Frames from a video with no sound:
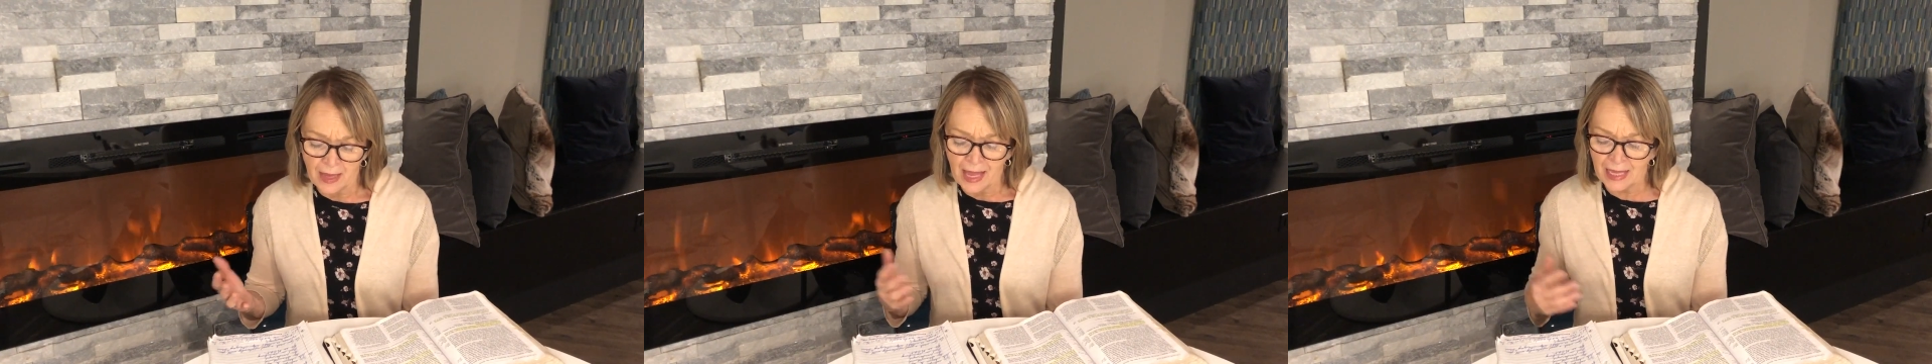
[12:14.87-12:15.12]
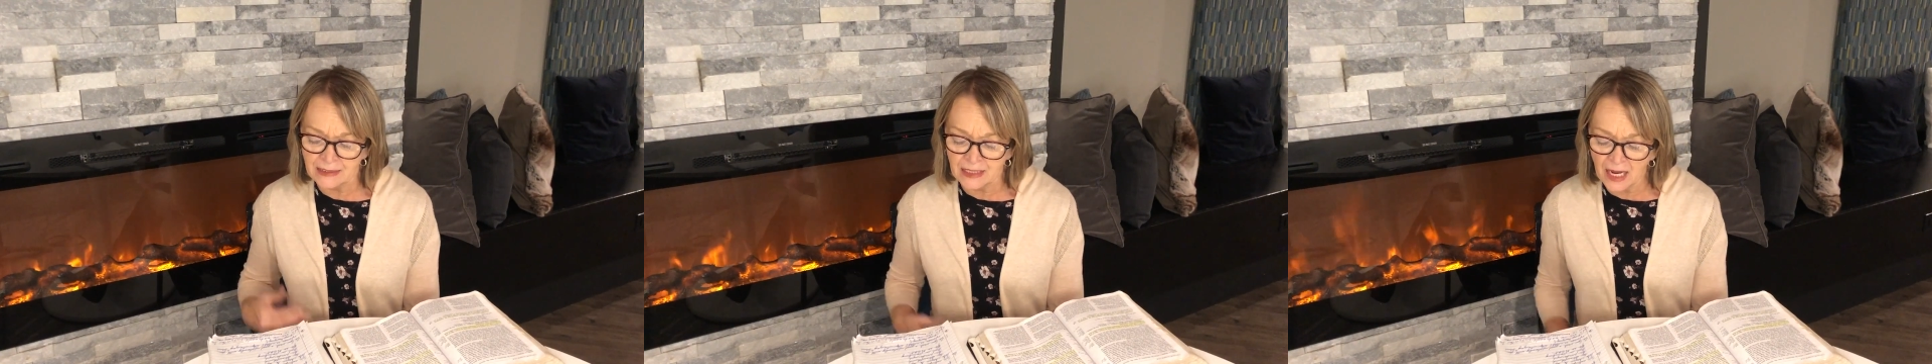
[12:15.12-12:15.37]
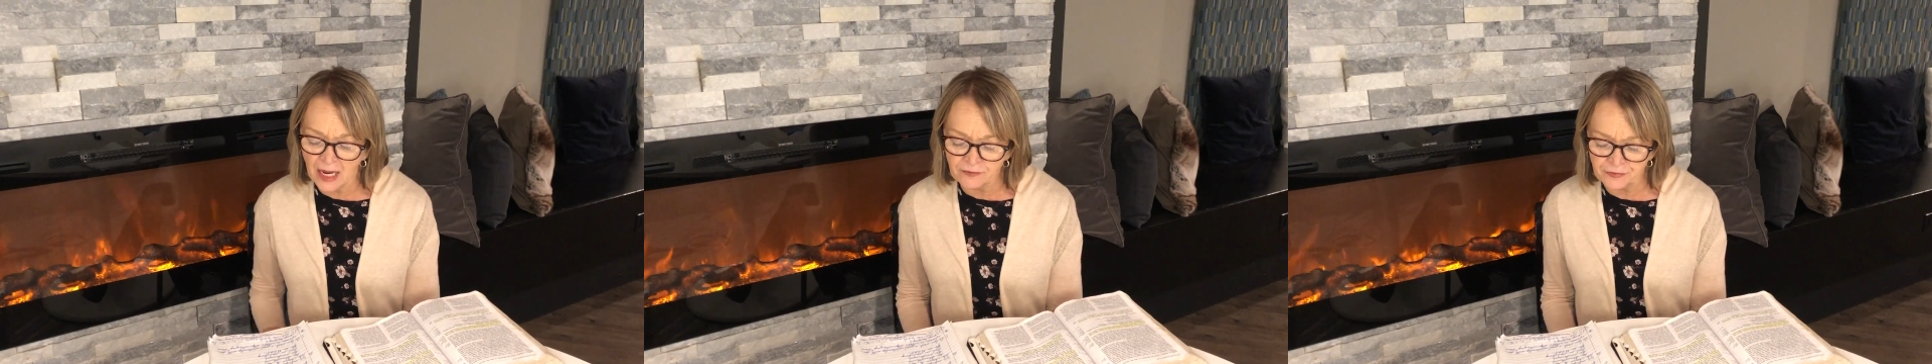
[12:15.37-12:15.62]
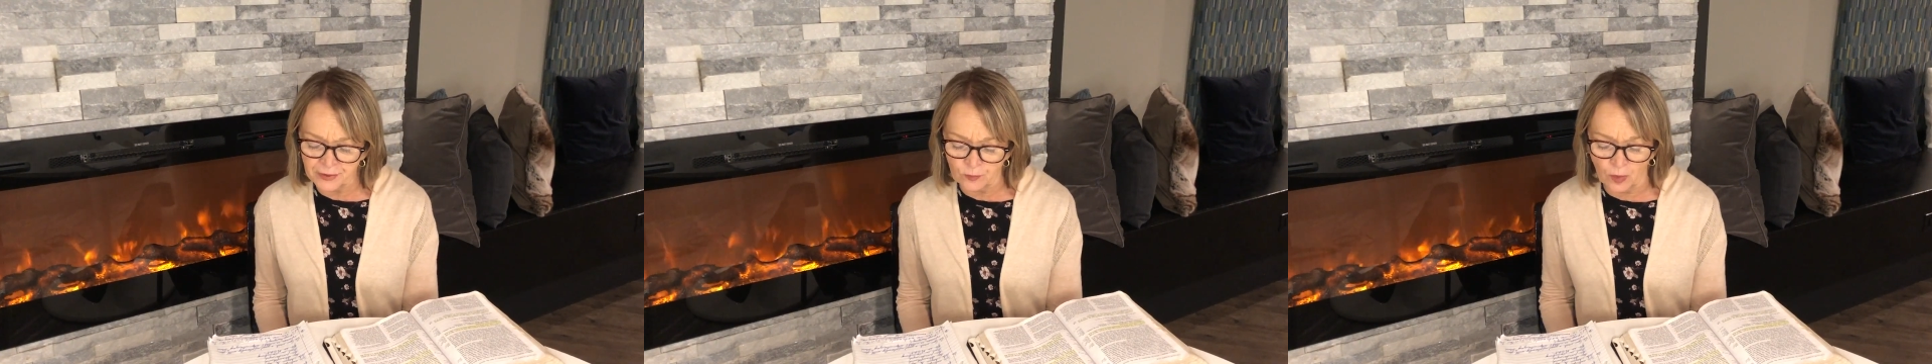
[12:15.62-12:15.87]
and
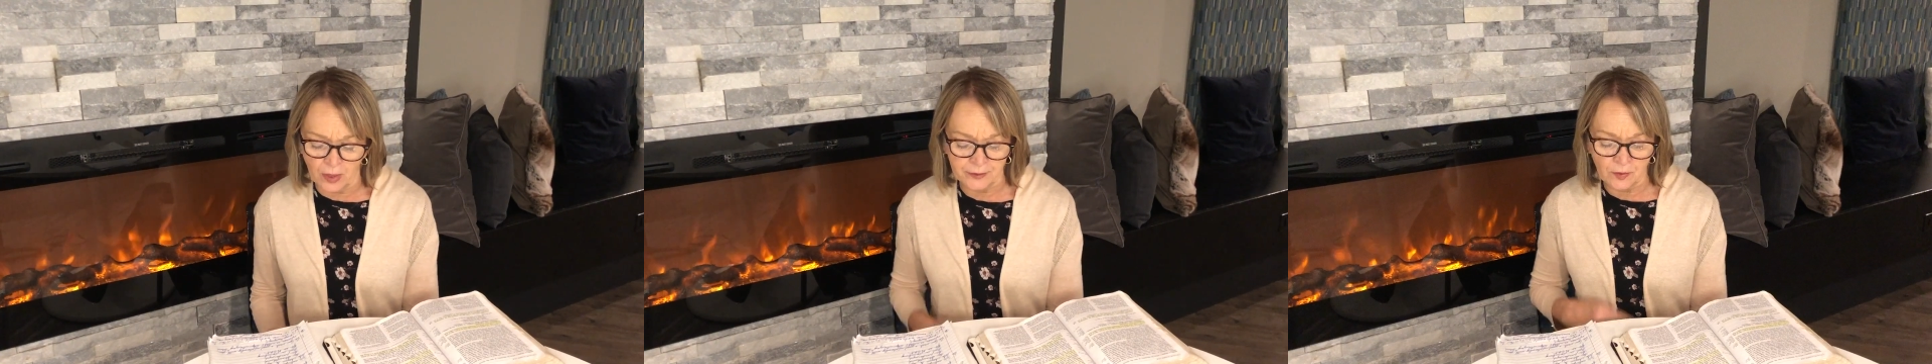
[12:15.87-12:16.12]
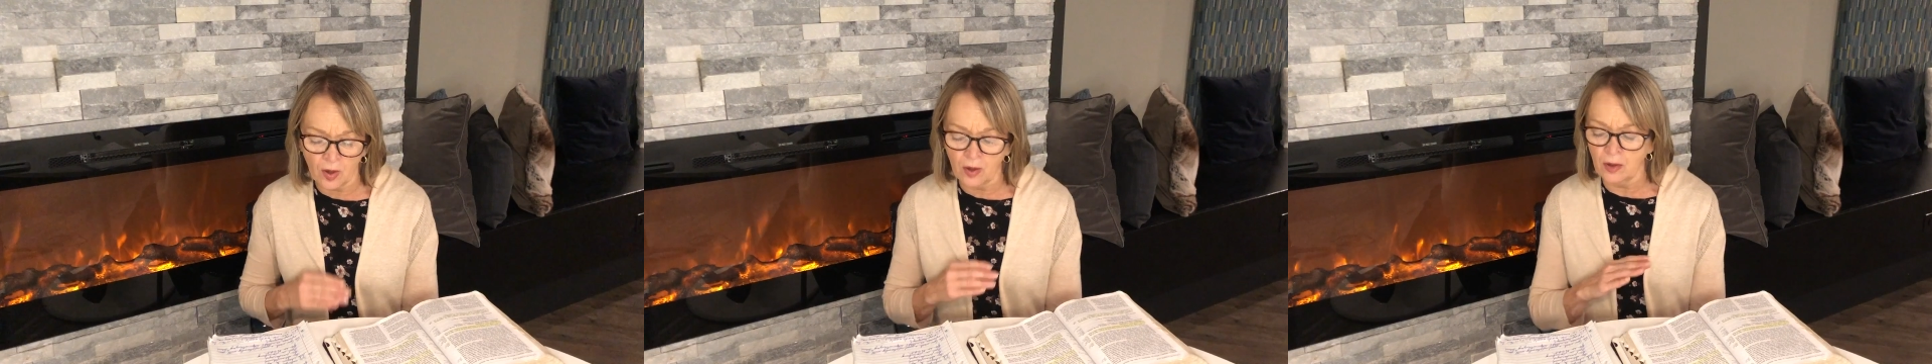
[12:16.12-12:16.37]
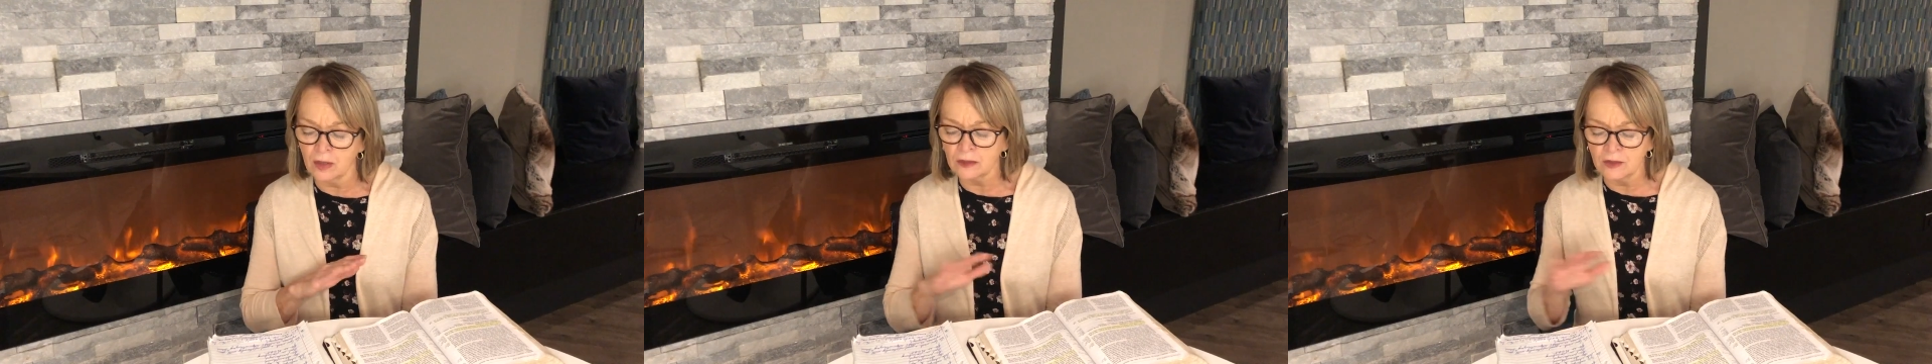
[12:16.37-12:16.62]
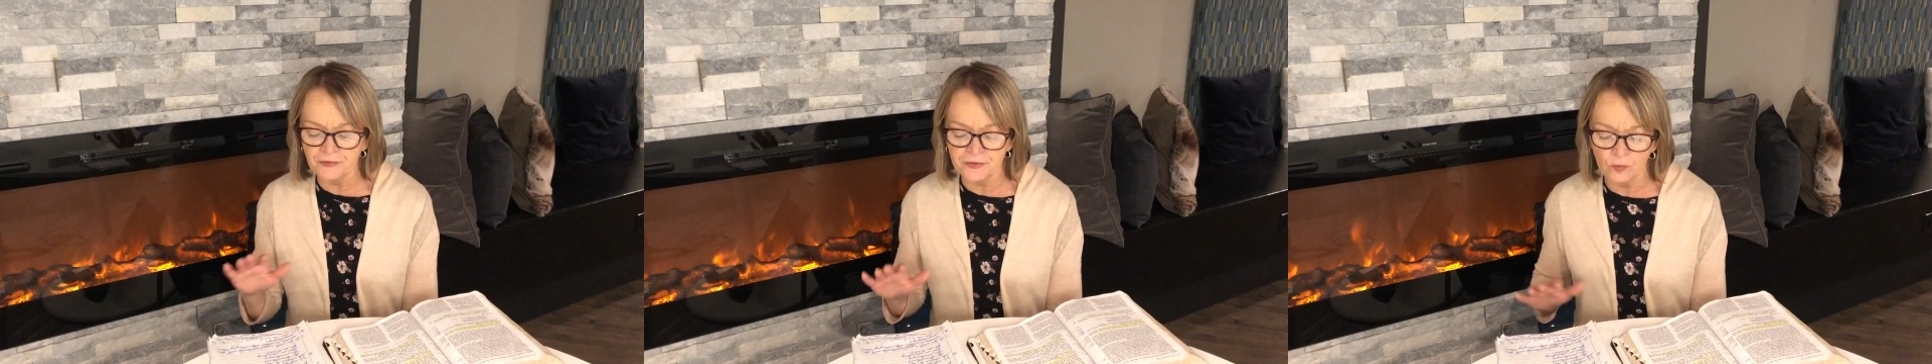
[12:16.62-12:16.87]
everyone all
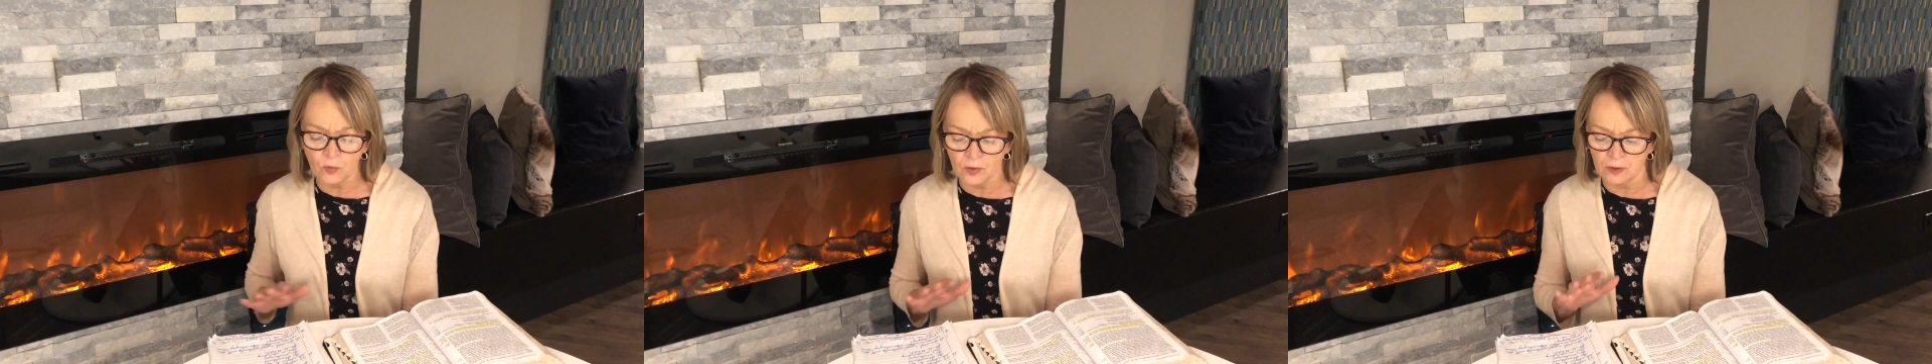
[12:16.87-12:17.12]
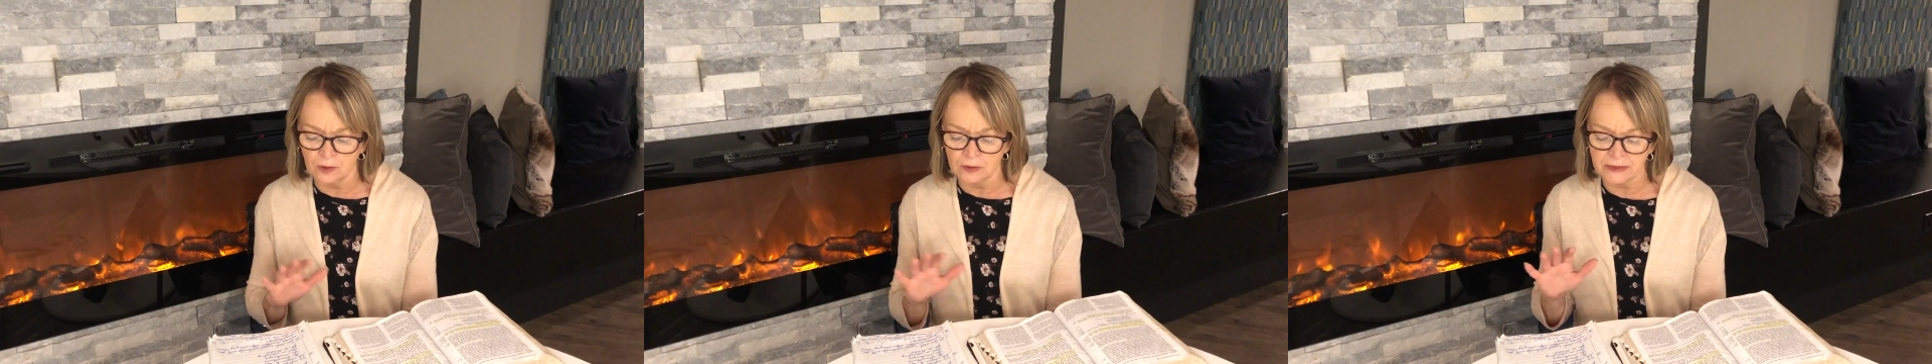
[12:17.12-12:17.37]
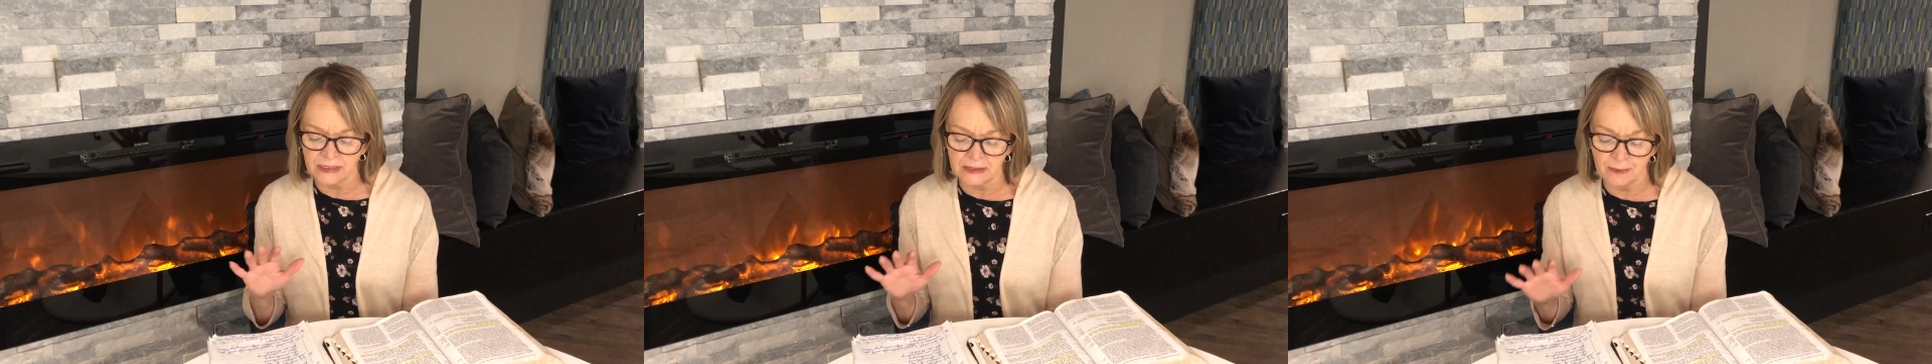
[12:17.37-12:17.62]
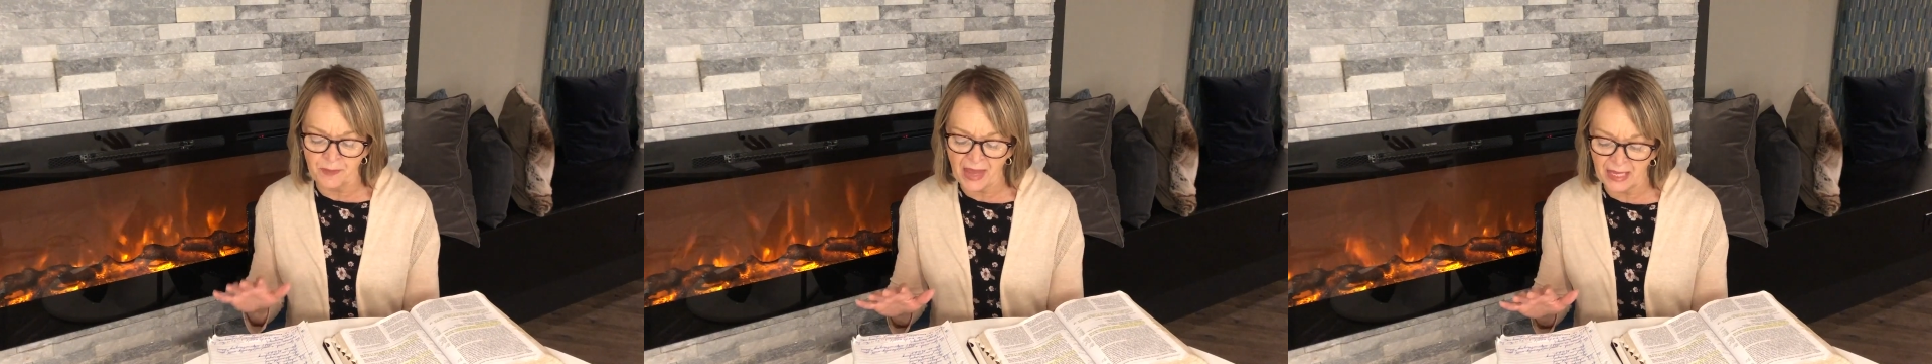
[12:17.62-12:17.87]
over the world in
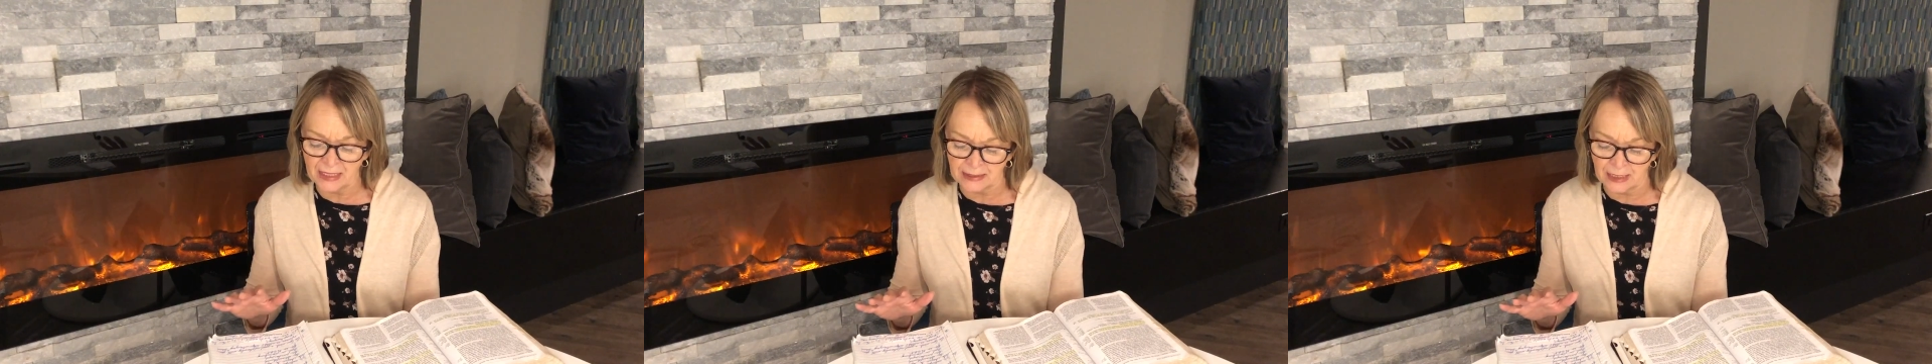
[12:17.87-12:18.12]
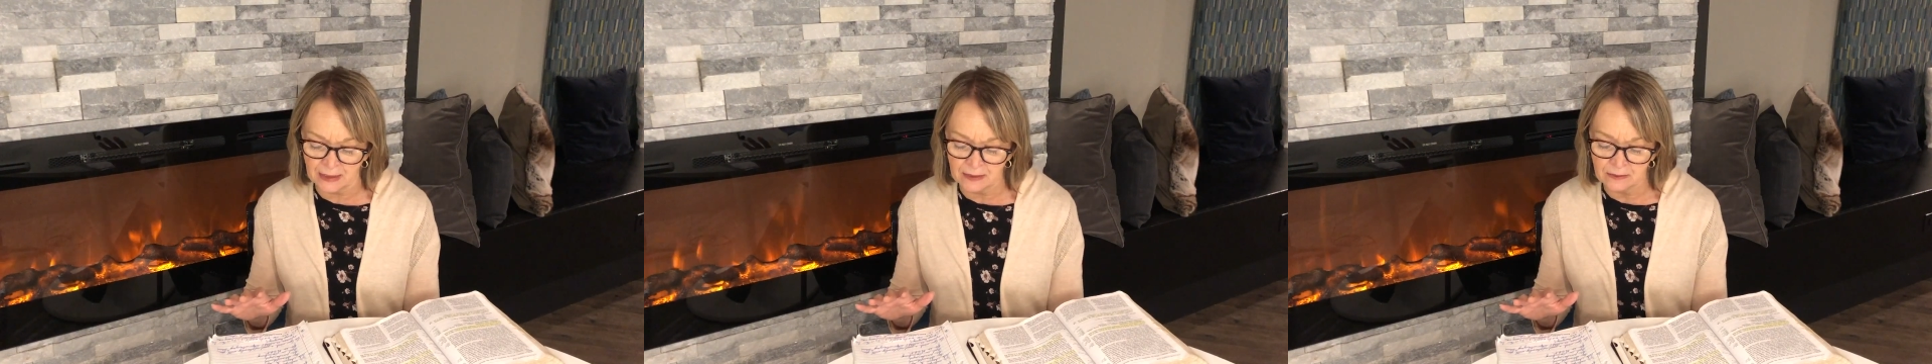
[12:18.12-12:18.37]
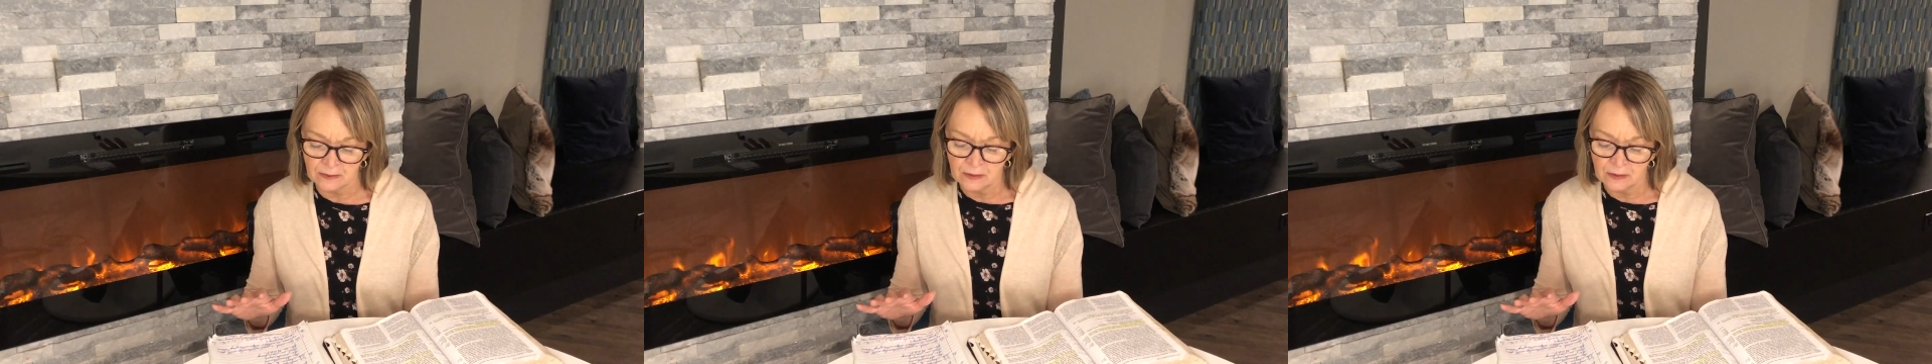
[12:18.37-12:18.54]
a panic.